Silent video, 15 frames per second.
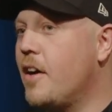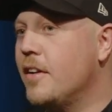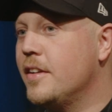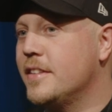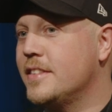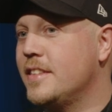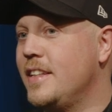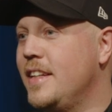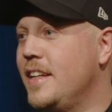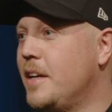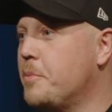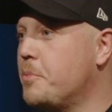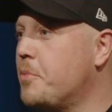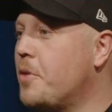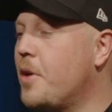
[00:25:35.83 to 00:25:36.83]
honestly
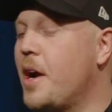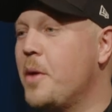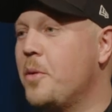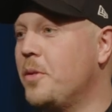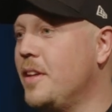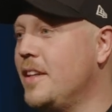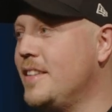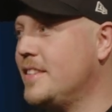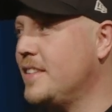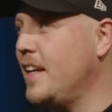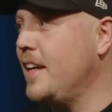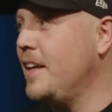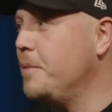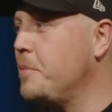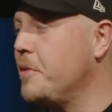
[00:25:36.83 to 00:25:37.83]
and proudly
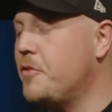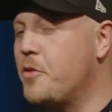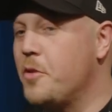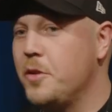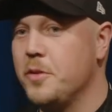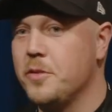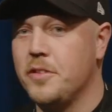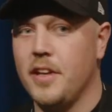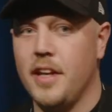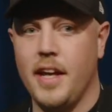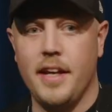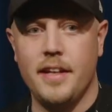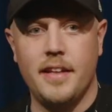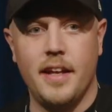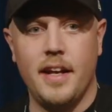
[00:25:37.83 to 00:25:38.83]
say before you
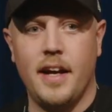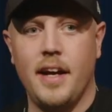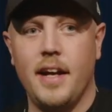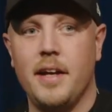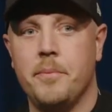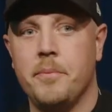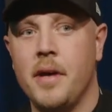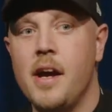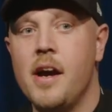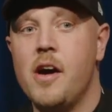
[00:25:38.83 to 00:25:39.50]
today that I am